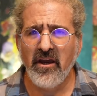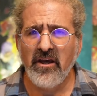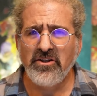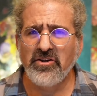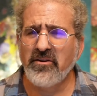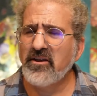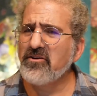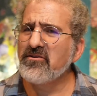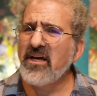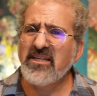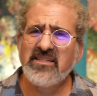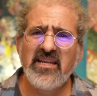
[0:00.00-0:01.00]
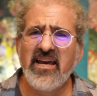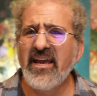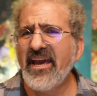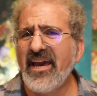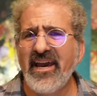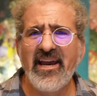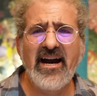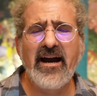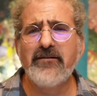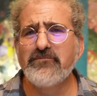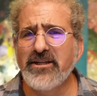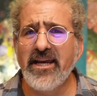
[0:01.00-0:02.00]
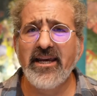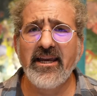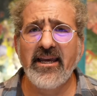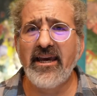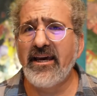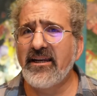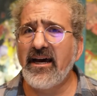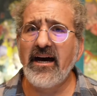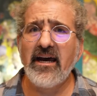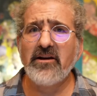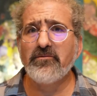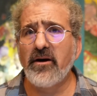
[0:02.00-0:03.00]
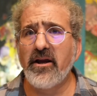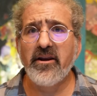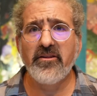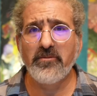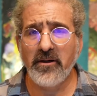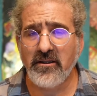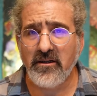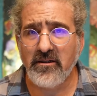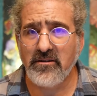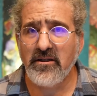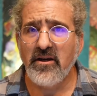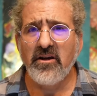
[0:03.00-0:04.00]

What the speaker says: So that you're not saying, hey, I'm Jake and I write thrillers.